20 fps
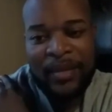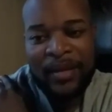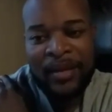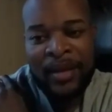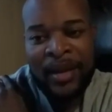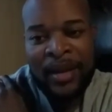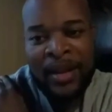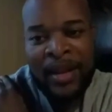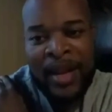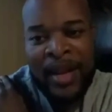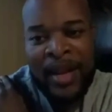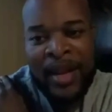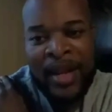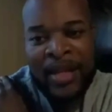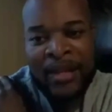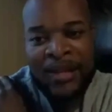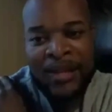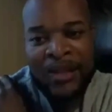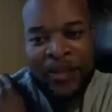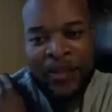And the
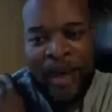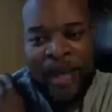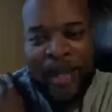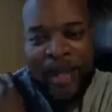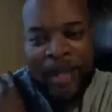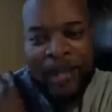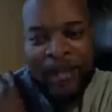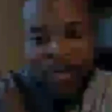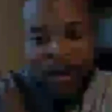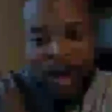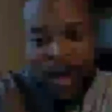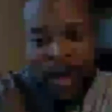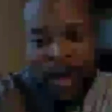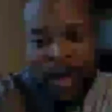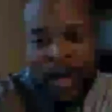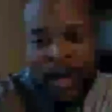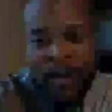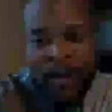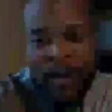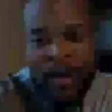guys who are watching who haven't
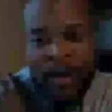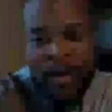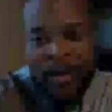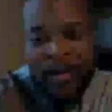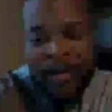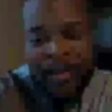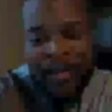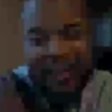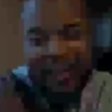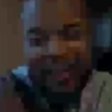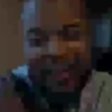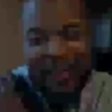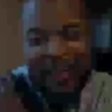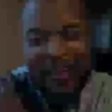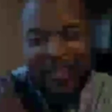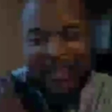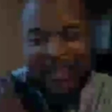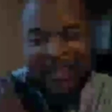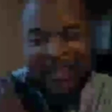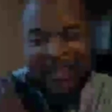commented,
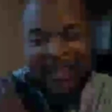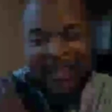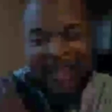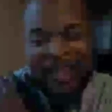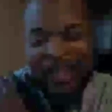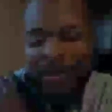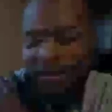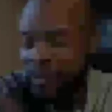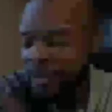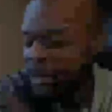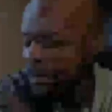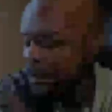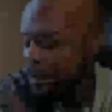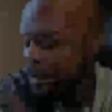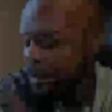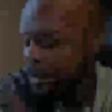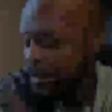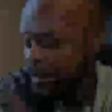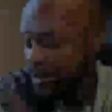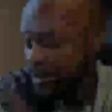thank you as
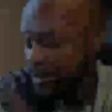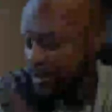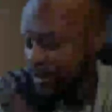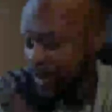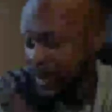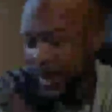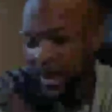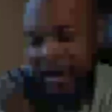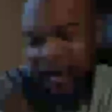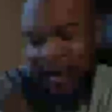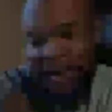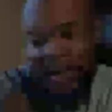well. I get a